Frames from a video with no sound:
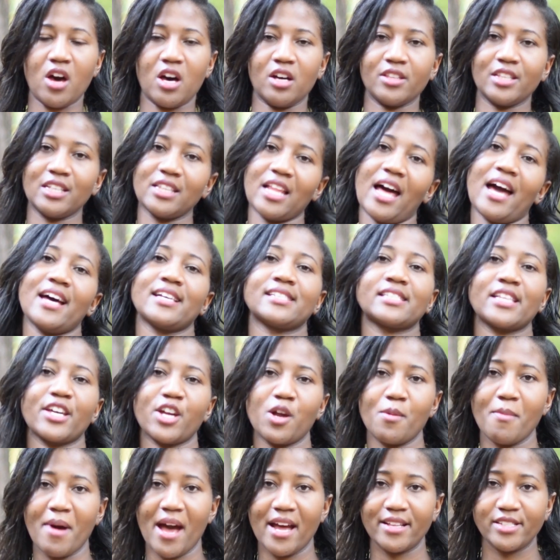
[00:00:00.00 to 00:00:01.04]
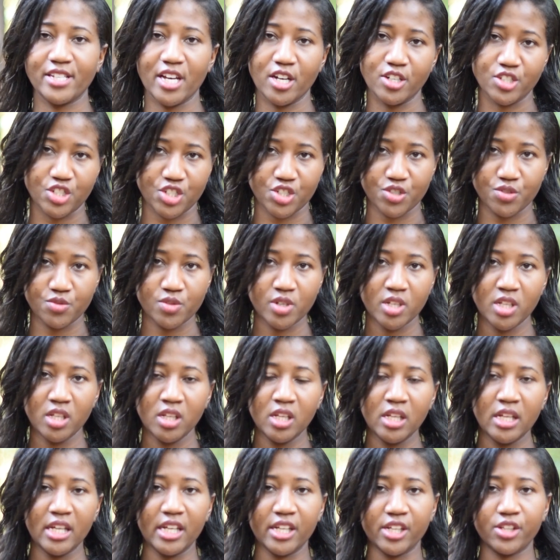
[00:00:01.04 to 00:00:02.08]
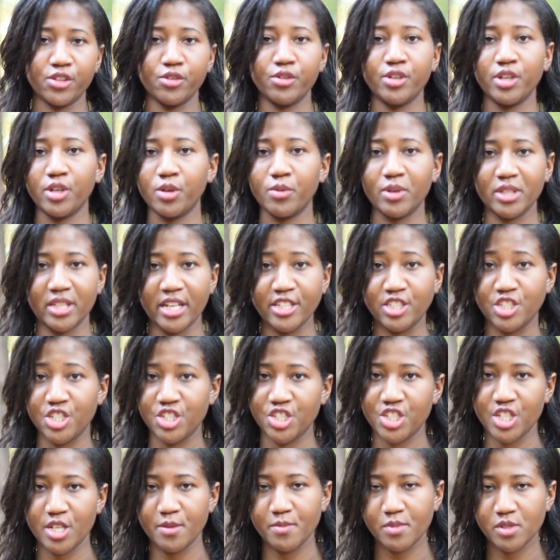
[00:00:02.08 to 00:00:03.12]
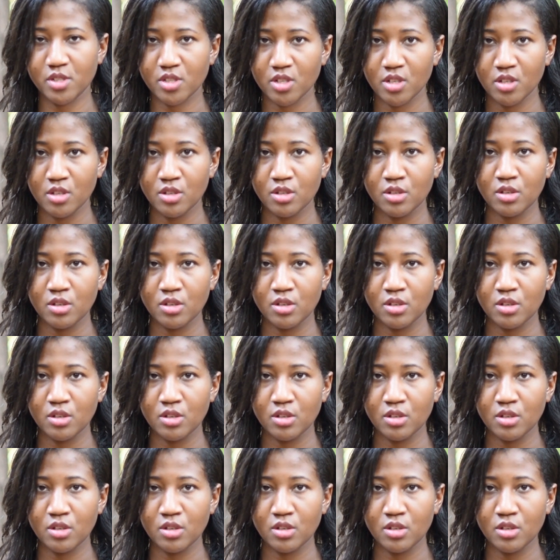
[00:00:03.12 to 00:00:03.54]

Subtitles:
the lies that your mind tells you, including relationships.